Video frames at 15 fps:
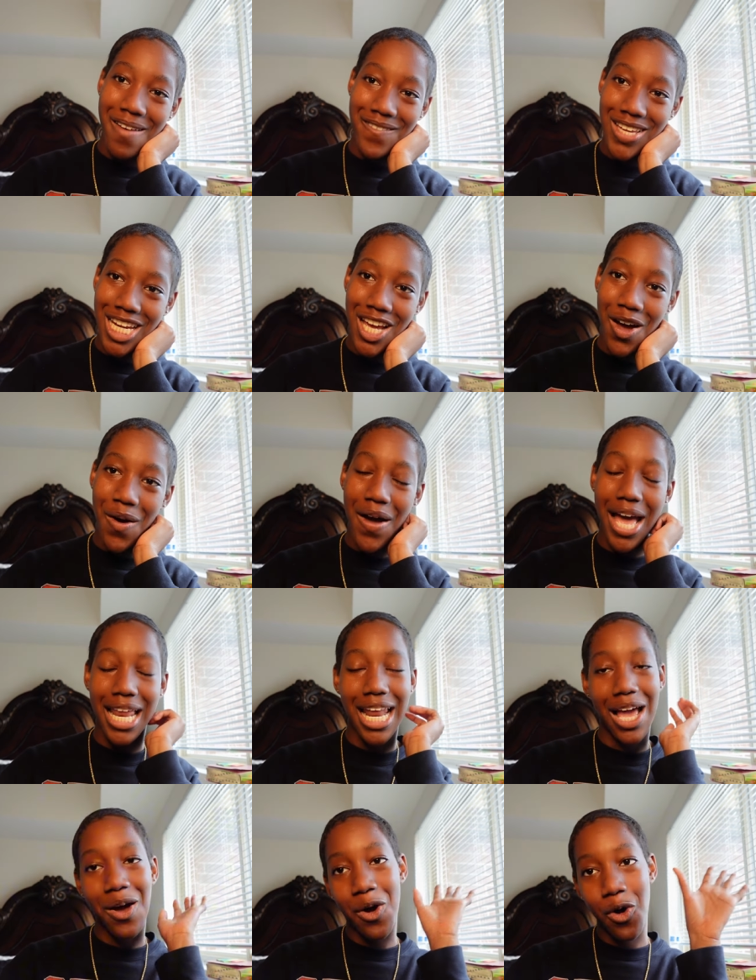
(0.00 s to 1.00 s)
video and
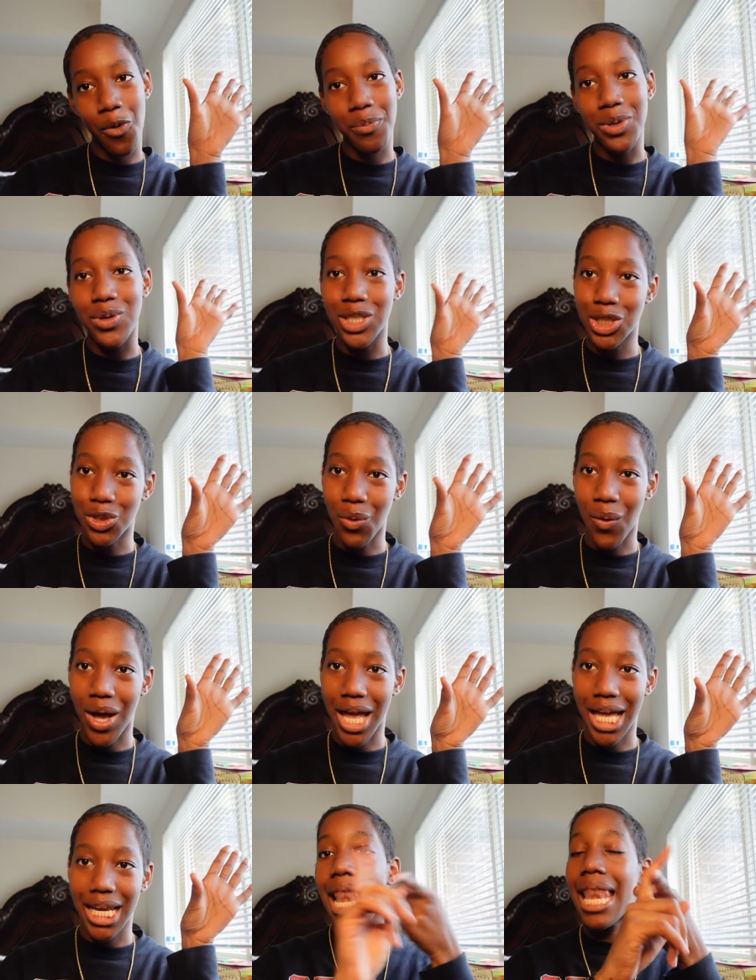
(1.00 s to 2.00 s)
I hope you enjoyed.